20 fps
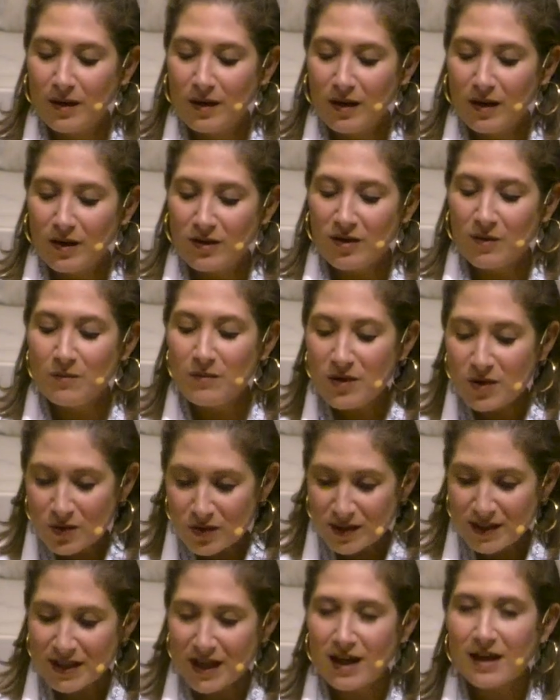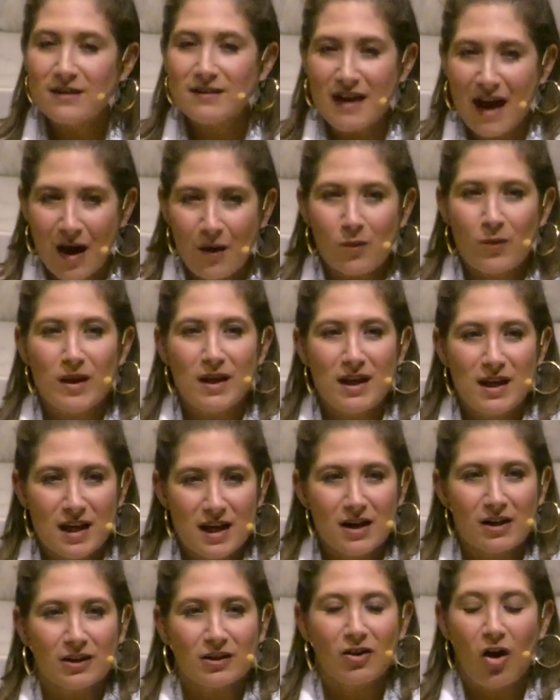the music that we
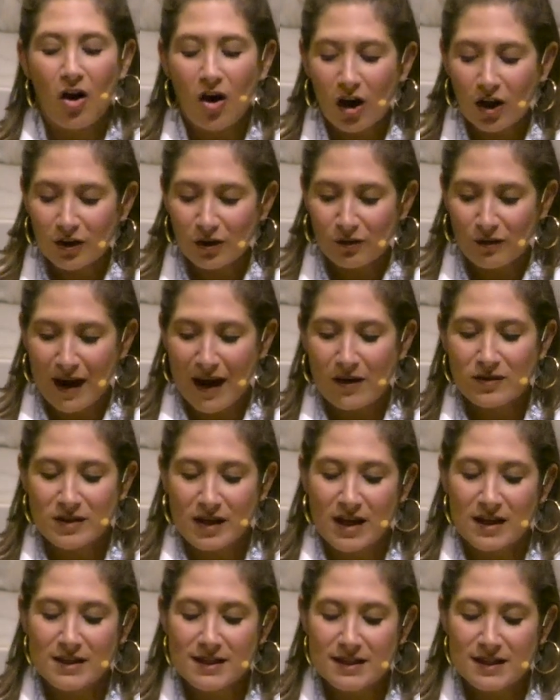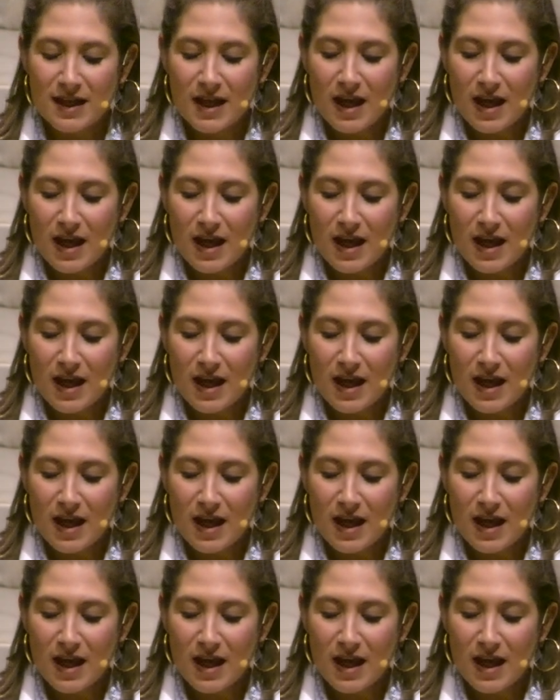hear all around us,